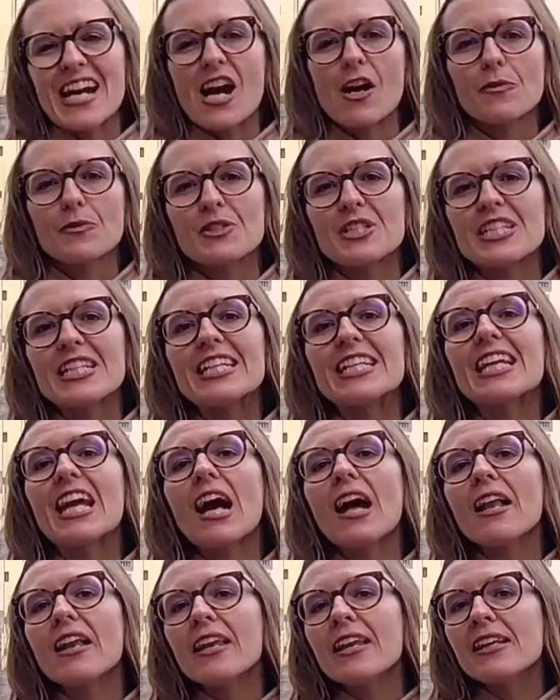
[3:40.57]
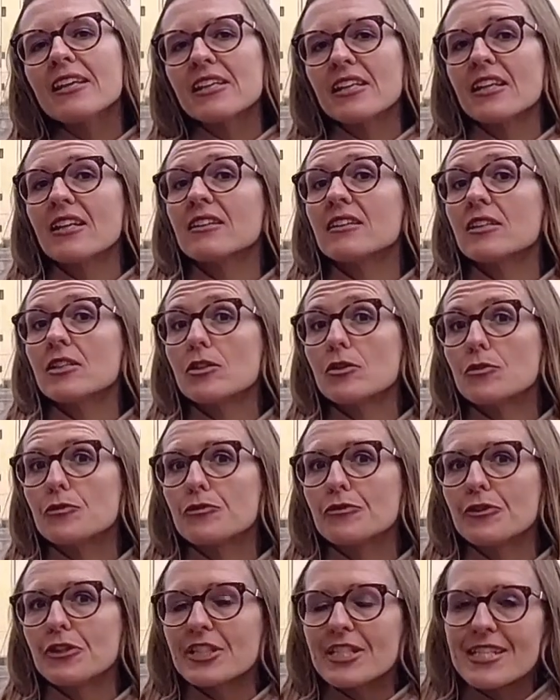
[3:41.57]
town, the Galleria degli
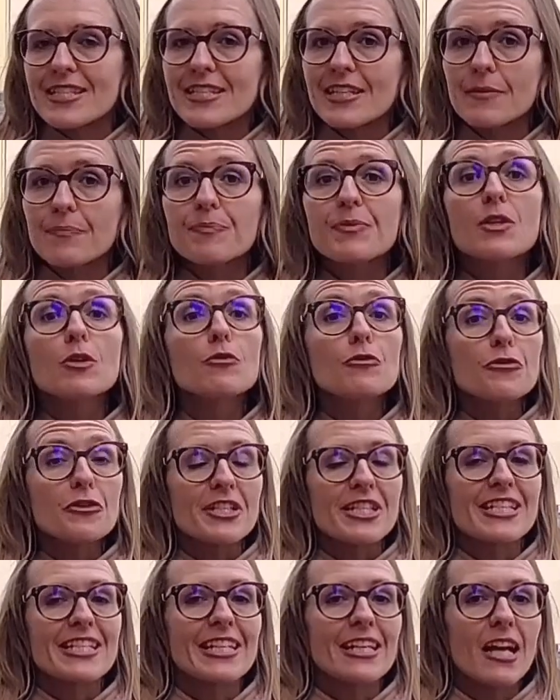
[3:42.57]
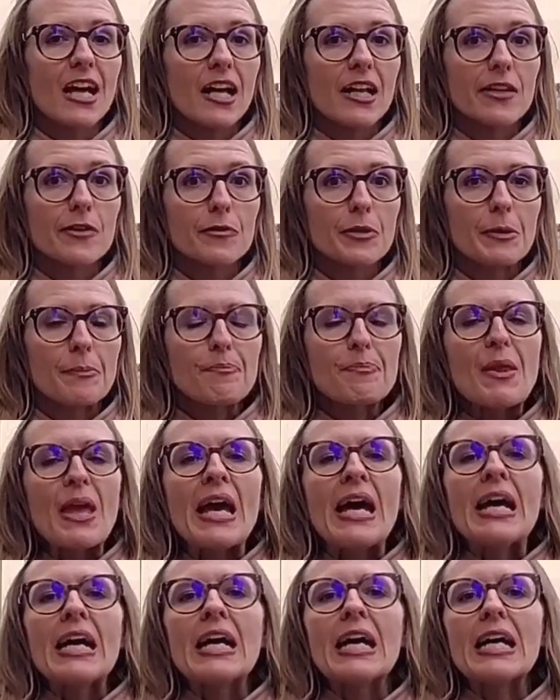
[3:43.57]
Uffizi, the Uffizi Gallery.
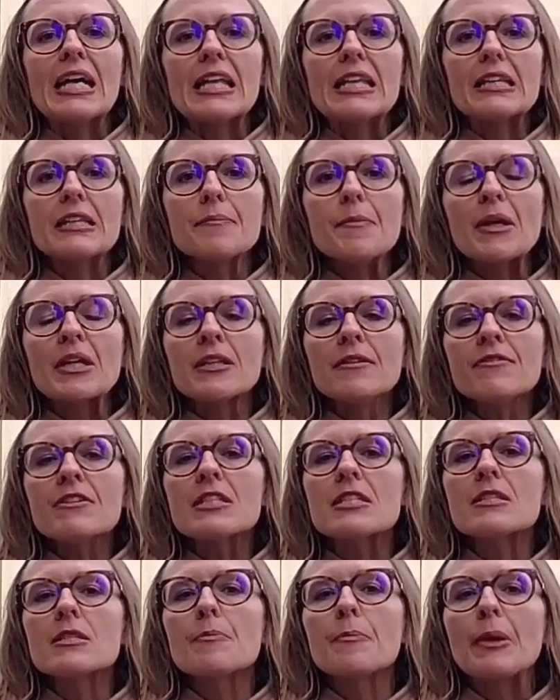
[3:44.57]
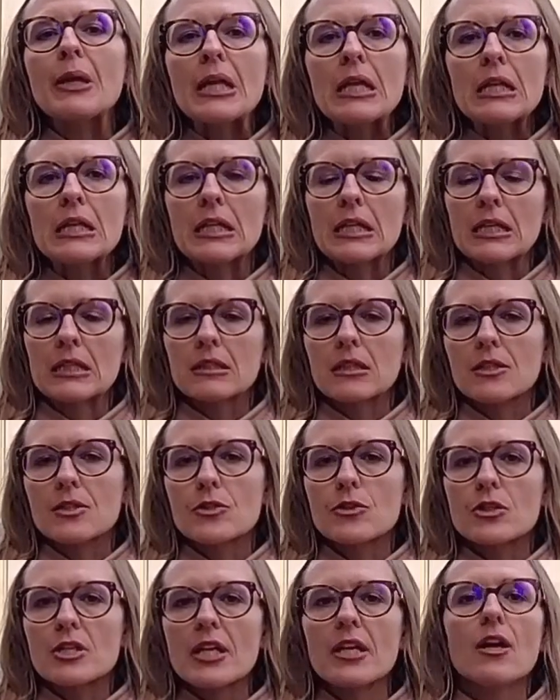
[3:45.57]
The magnificent building that
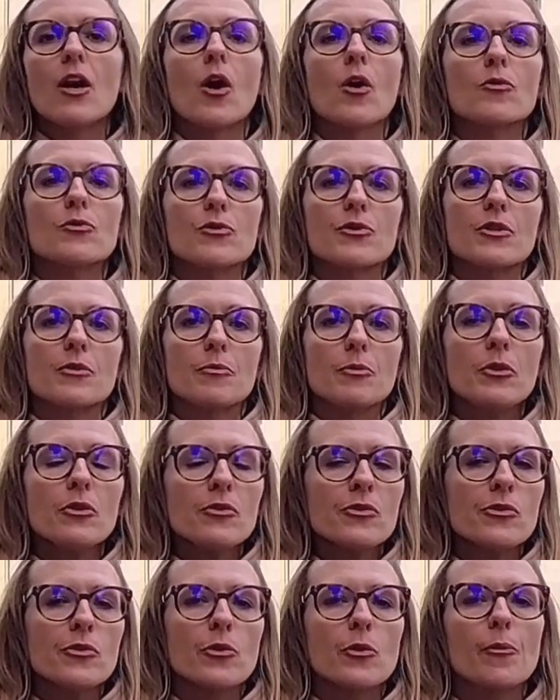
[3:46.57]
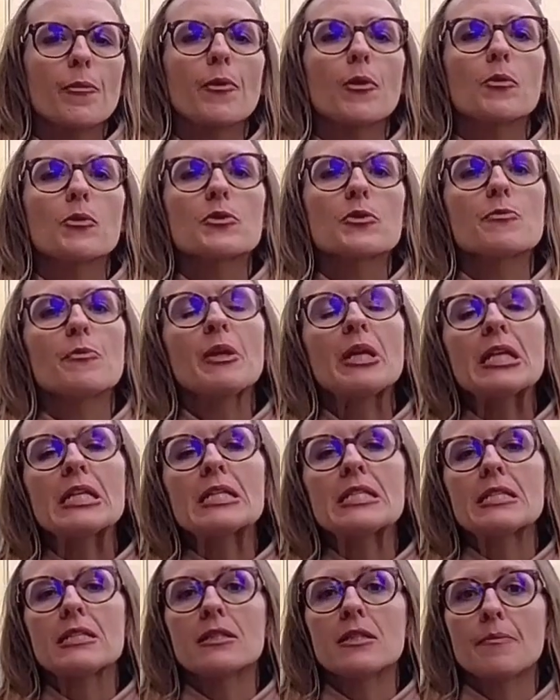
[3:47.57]
today hosts the museum was
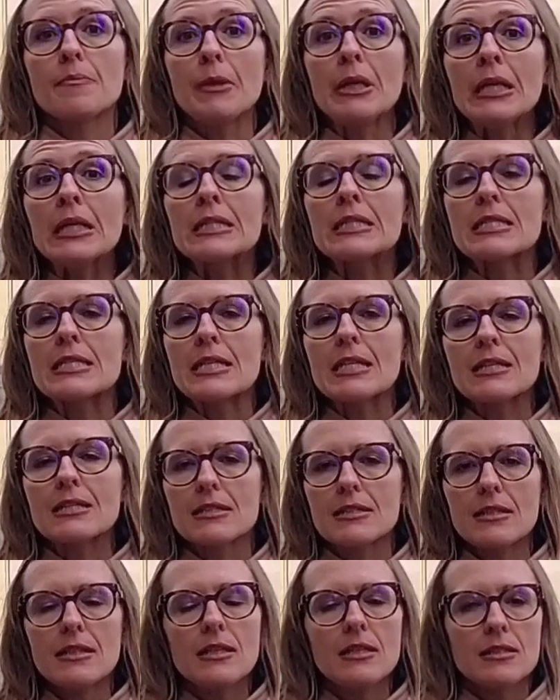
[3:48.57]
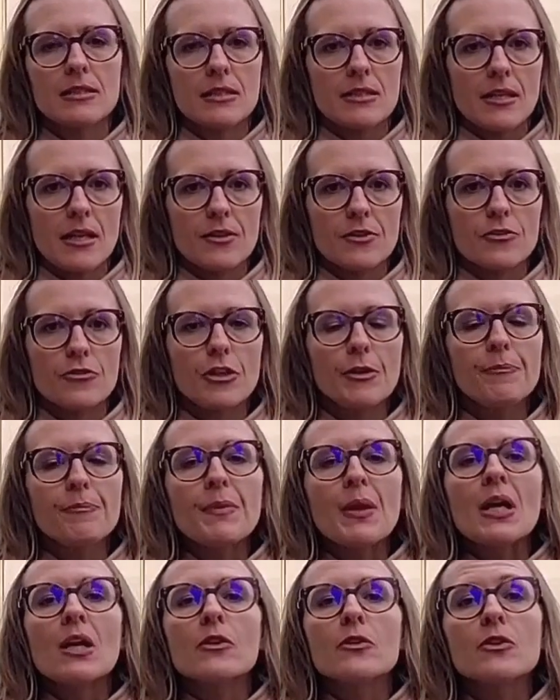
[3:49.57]
built in the mid-16th century
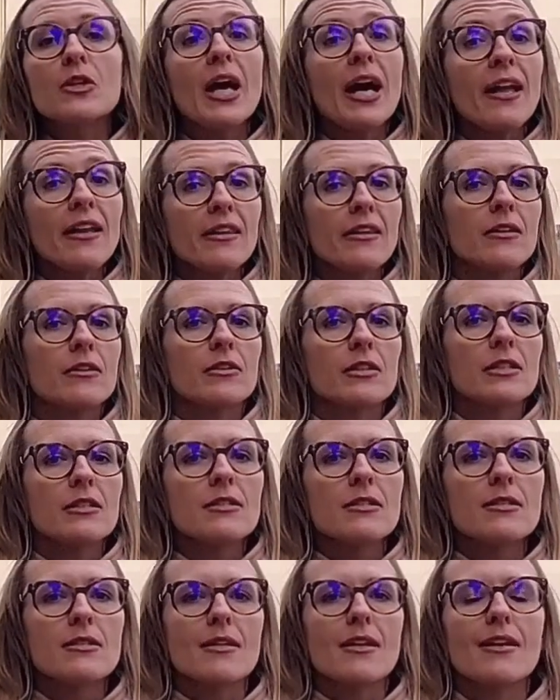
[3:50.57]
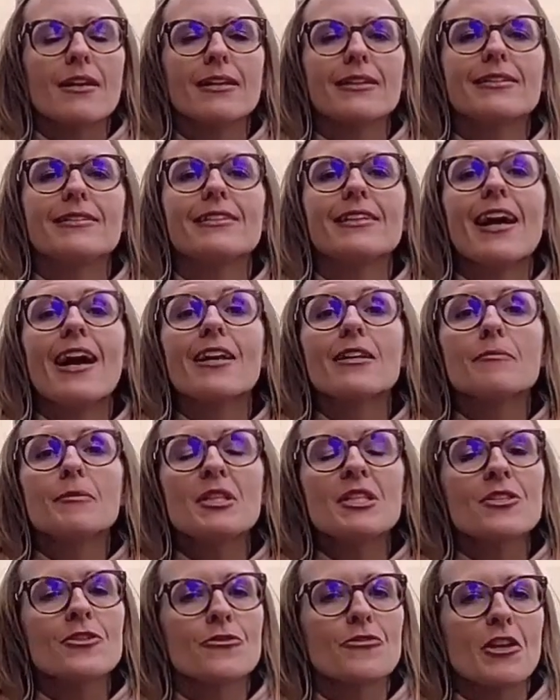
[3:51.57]
to gather inside the
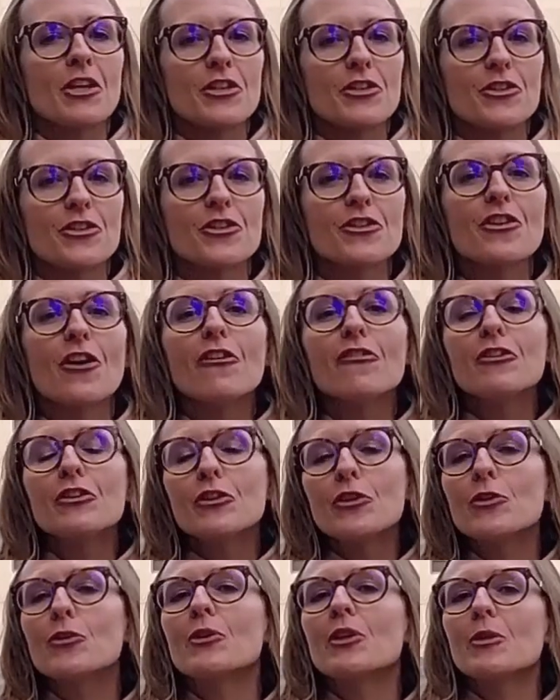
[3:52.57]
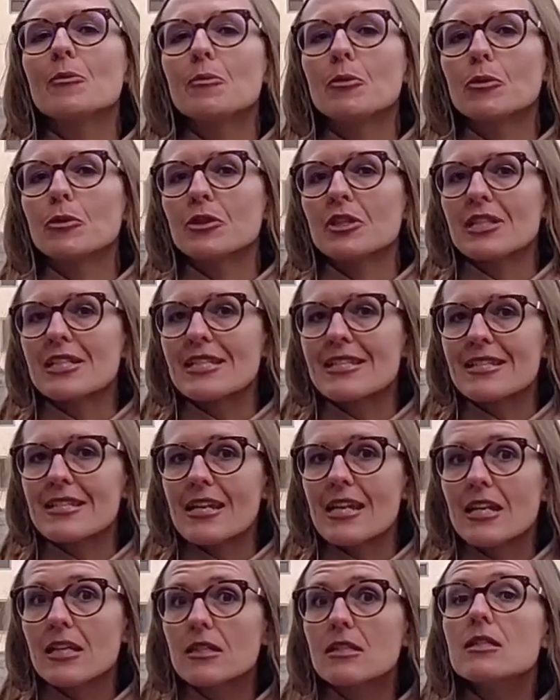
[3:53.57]
administration of a newly born
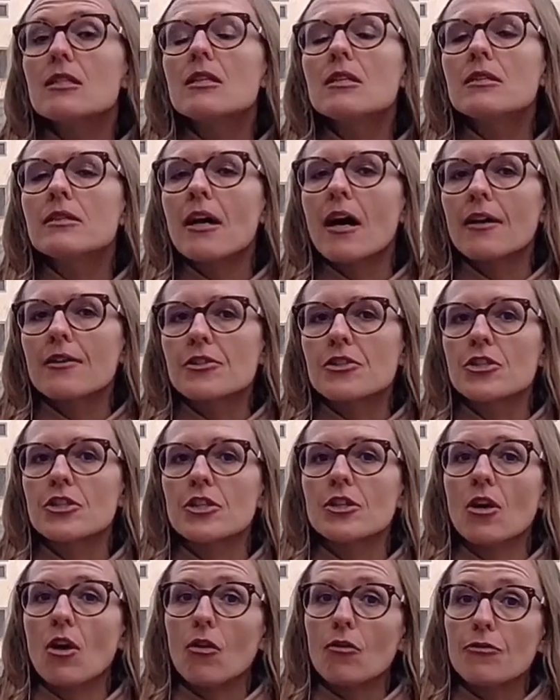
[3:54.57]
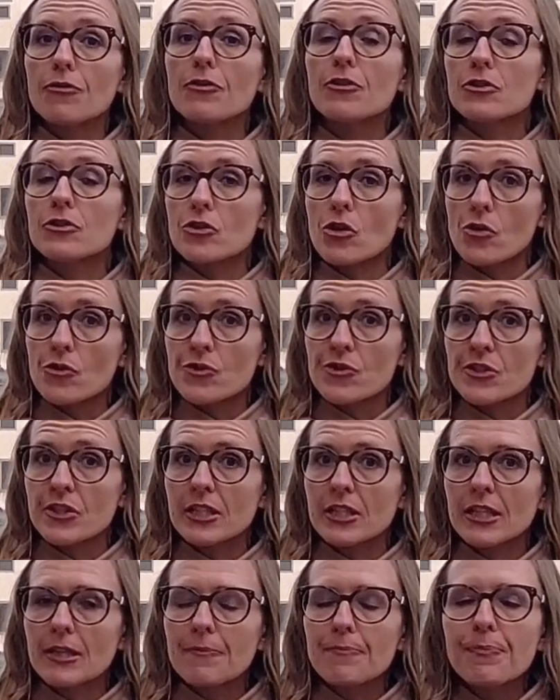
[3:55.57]
state, the Duchy of
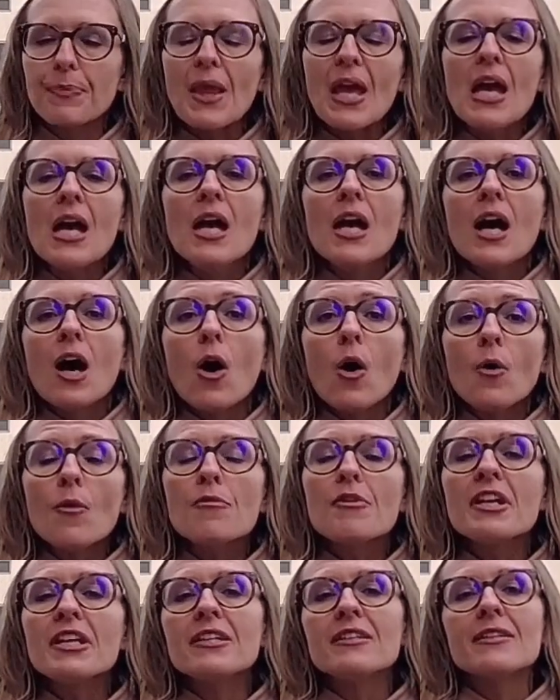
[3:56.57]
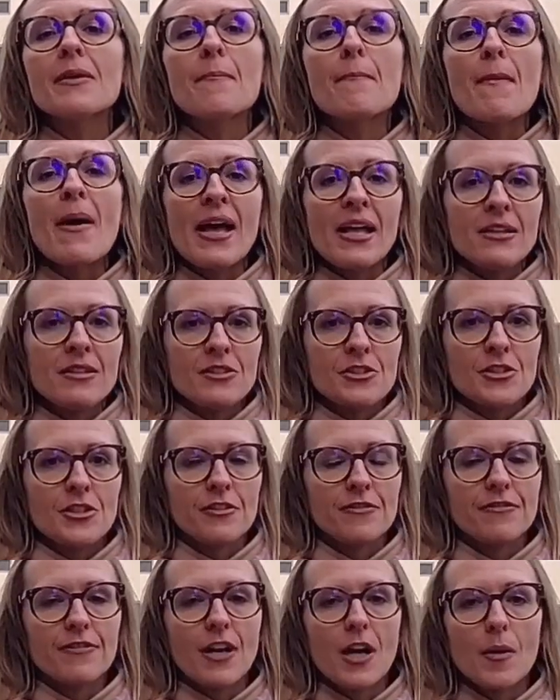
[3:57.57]
Tuscany. Already the
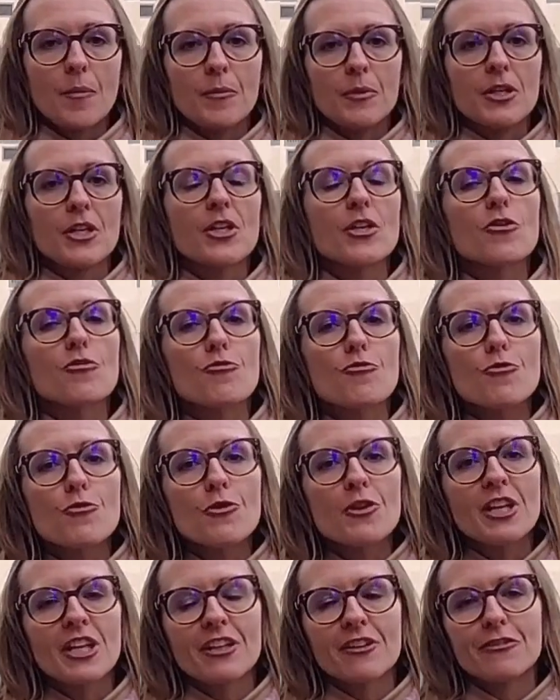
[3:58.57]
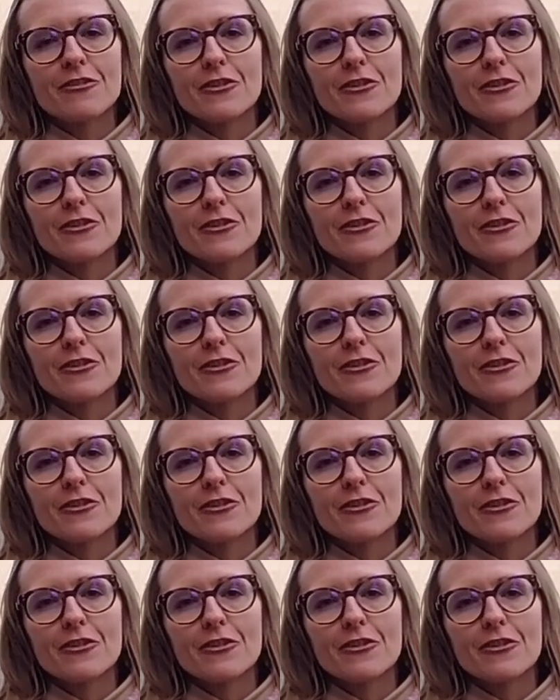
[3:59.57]
Medici family ruling